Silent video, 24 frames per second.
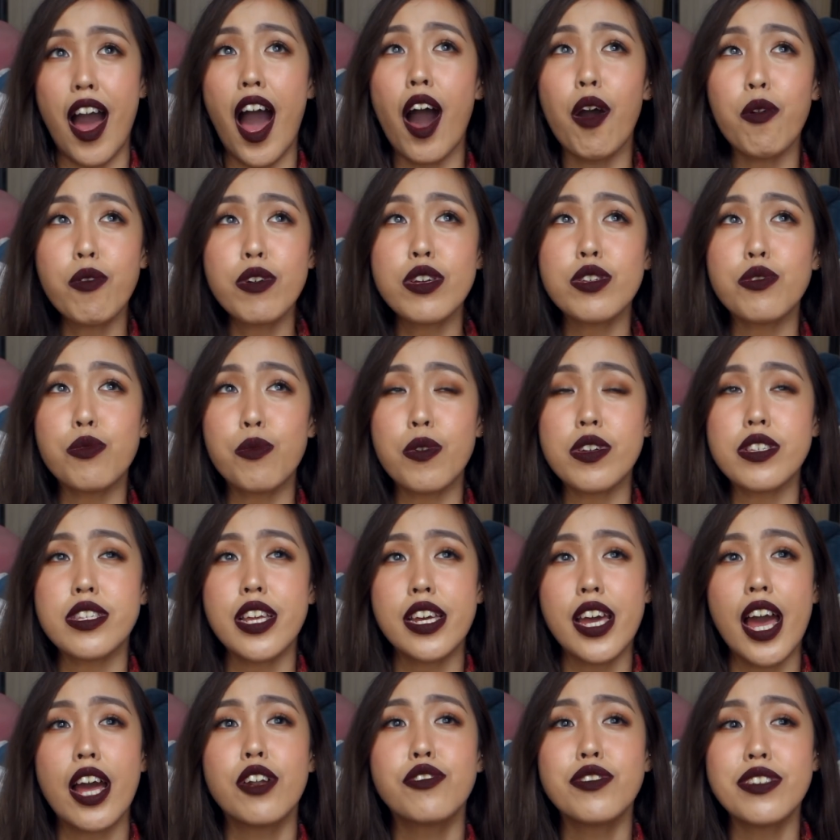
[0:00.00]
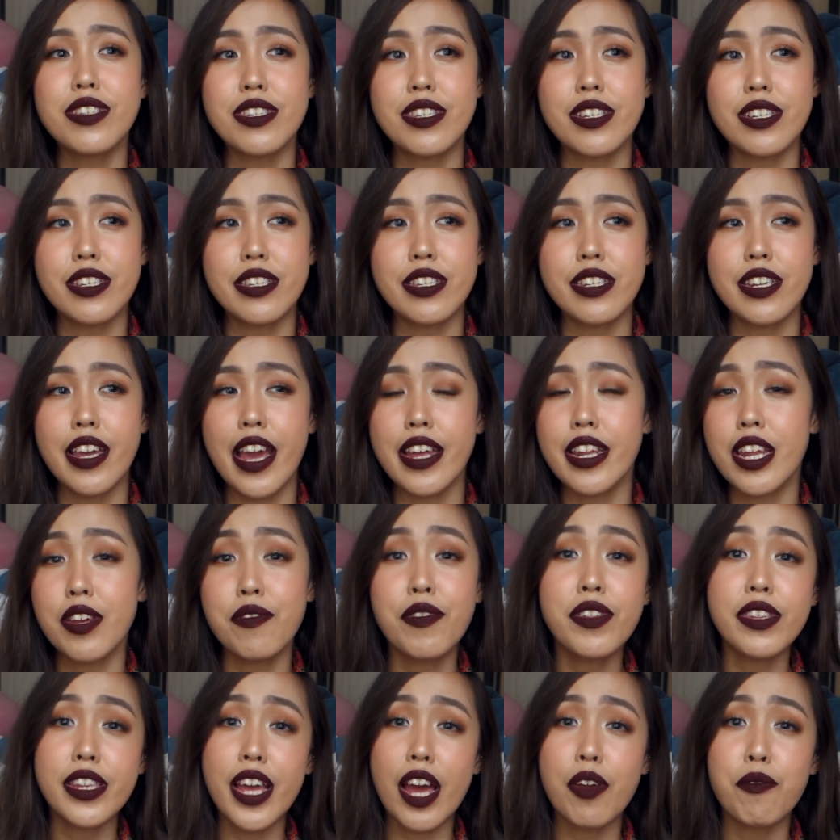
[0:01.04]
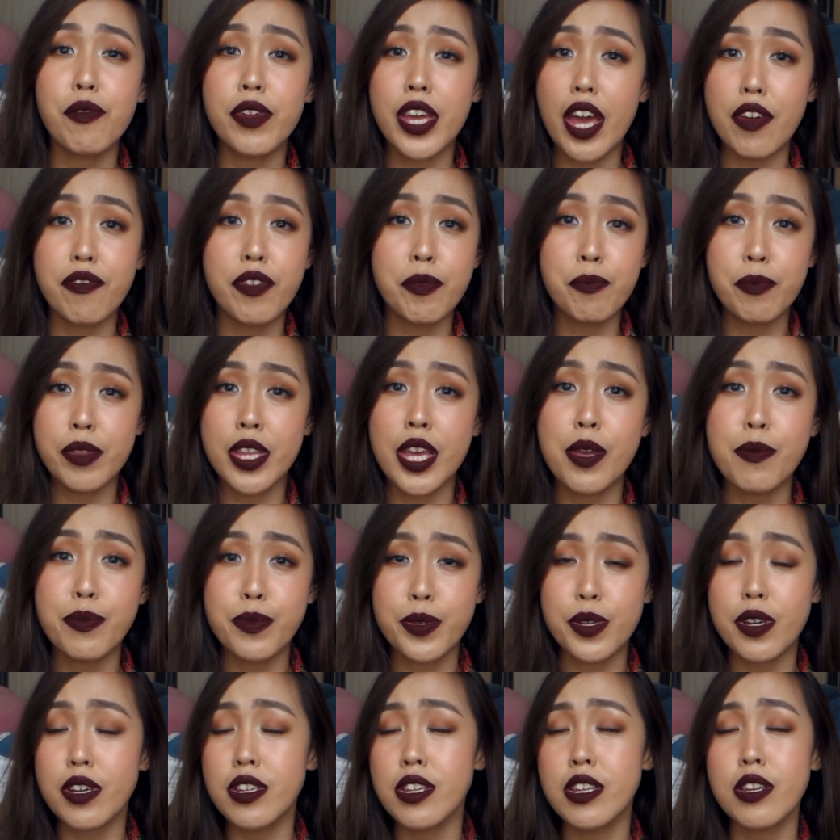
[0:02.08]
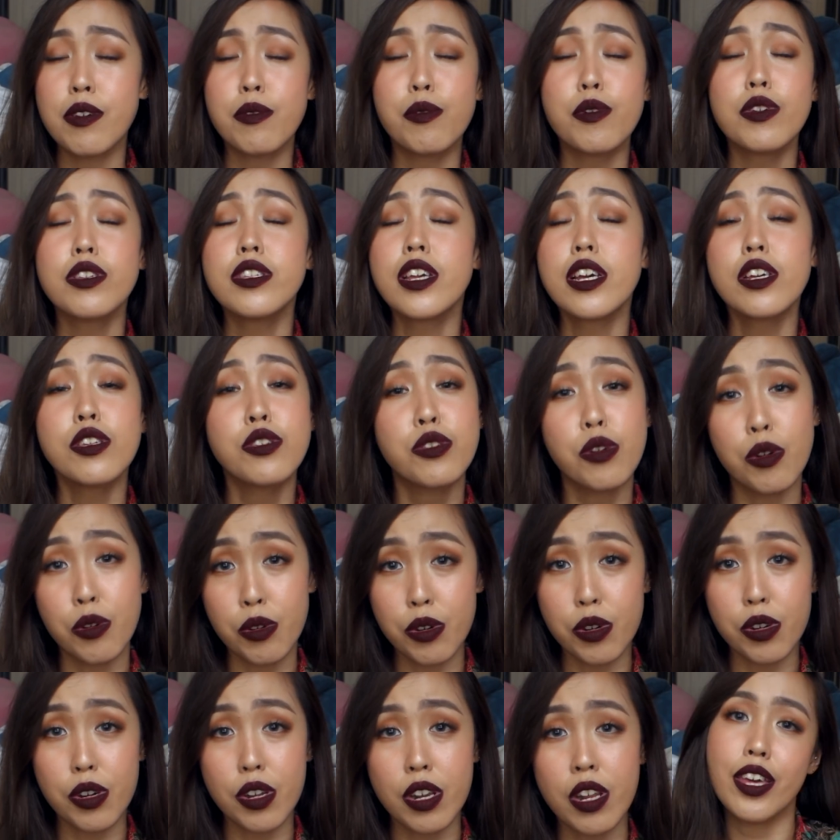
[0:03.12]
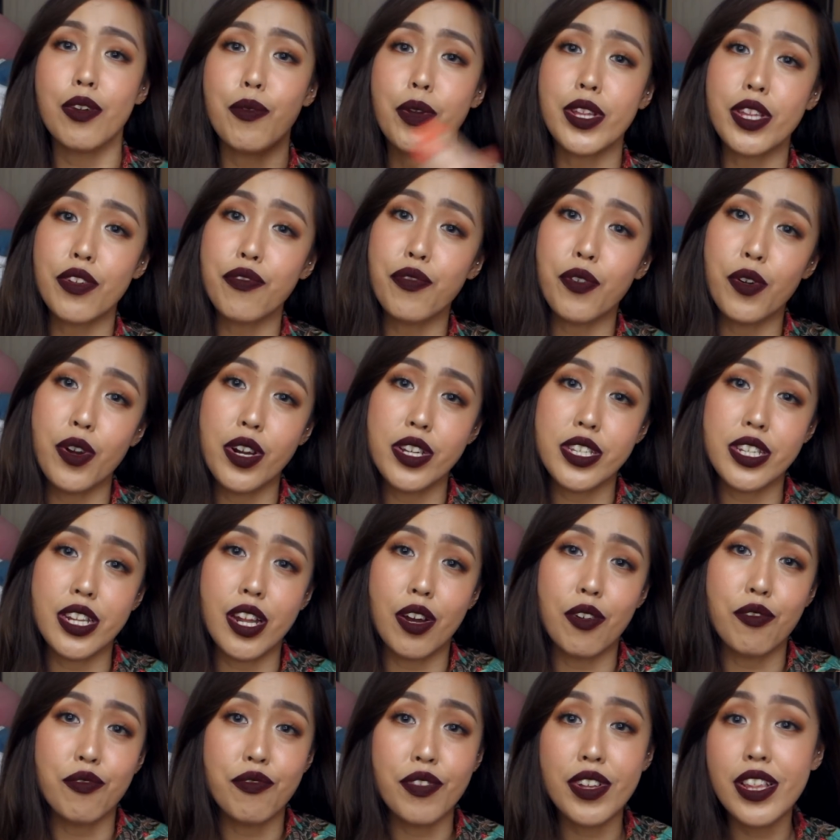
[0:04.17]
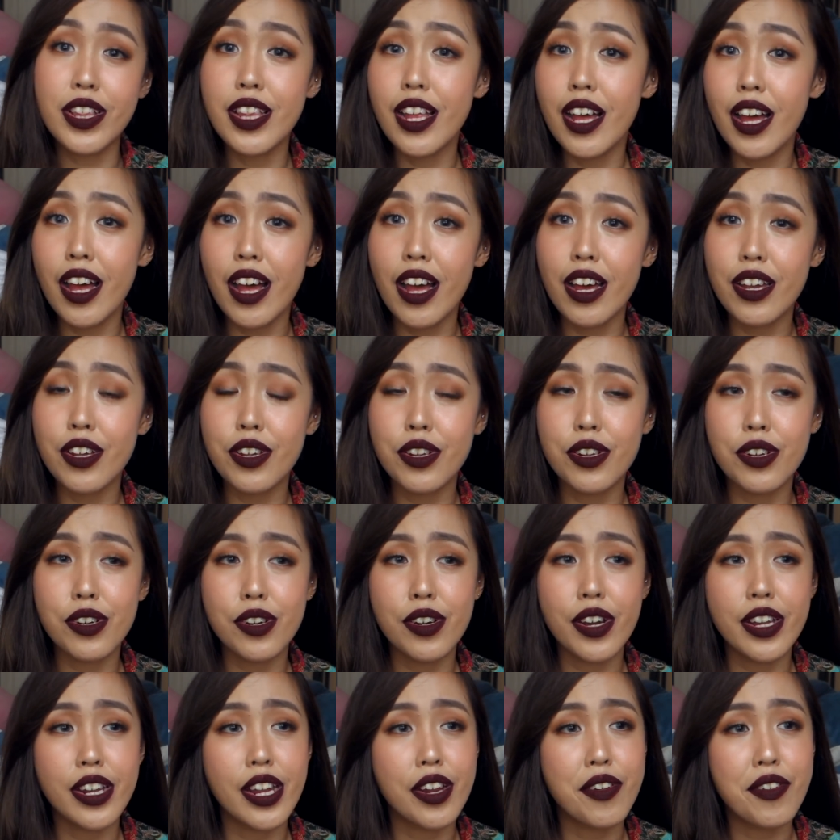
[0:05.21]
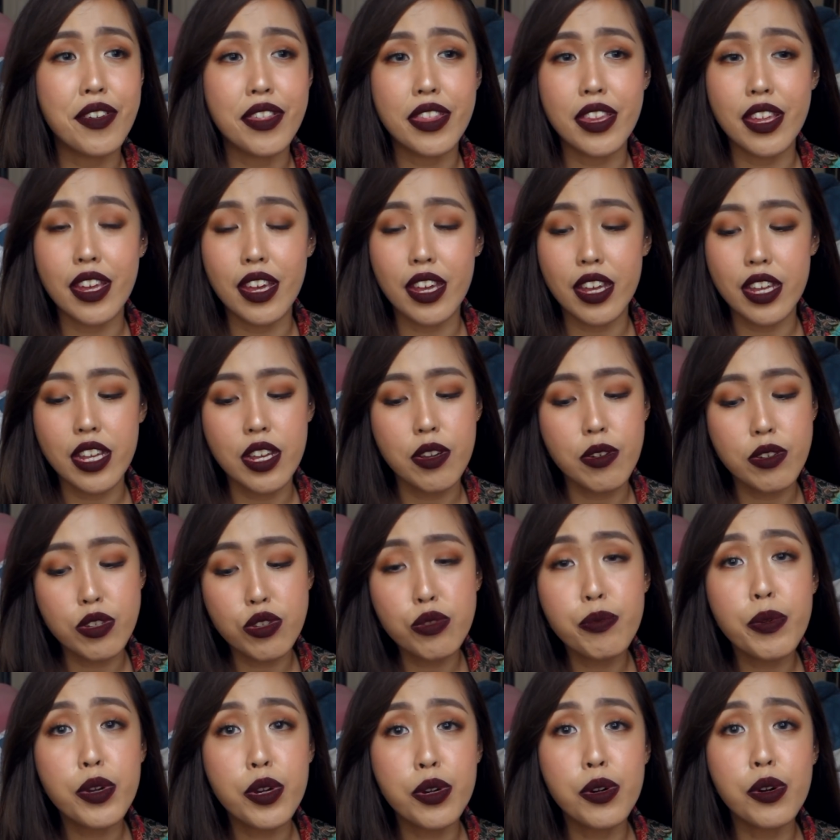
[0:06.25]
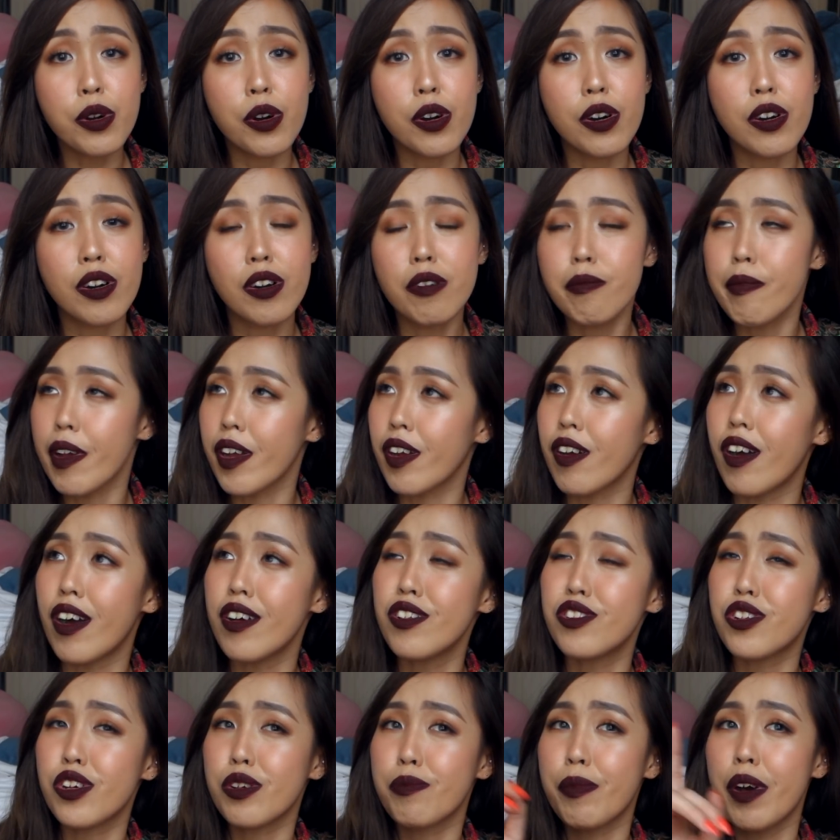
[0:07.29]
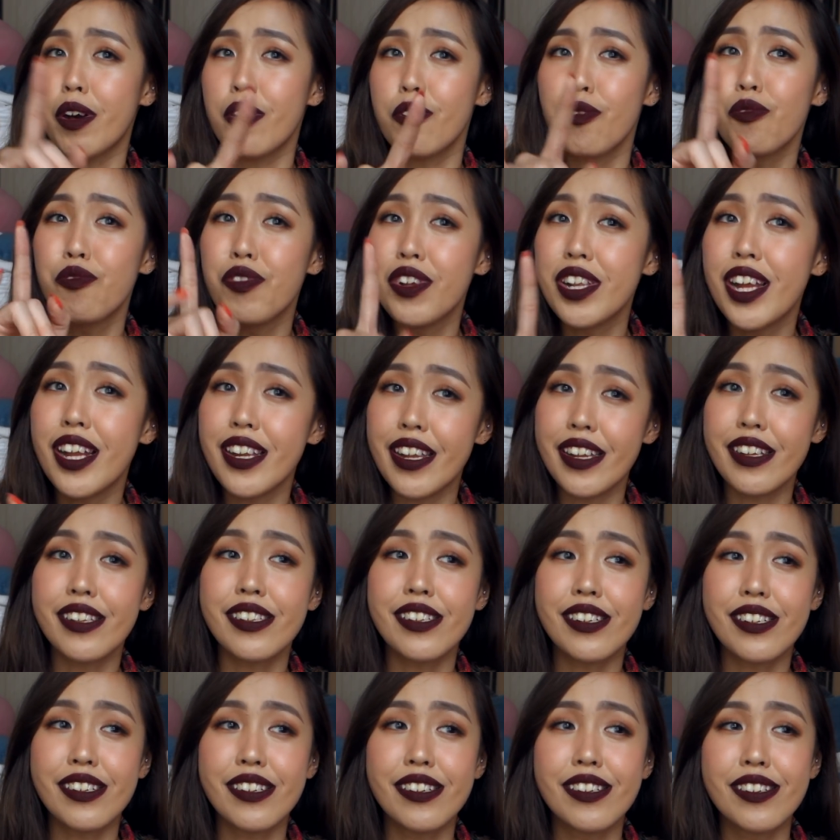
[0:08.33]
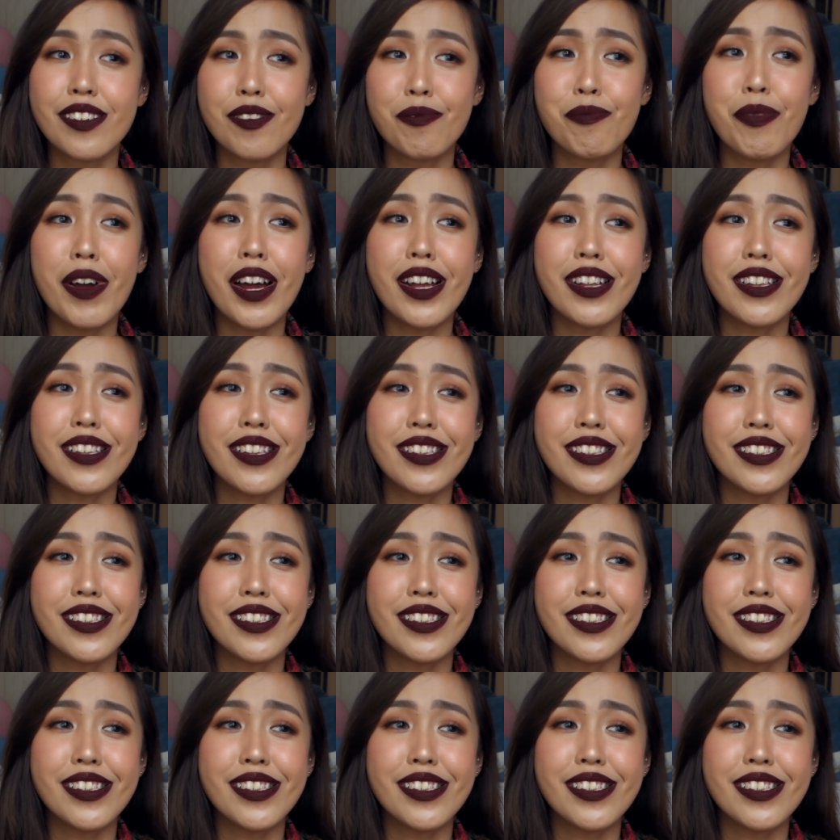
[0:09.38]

Ours was like 160, and even that we gave him tips because he was like so good. He waited for us in our villa, you know, and everything. He was super cool. Oh my god, I'll talk about our villa later. But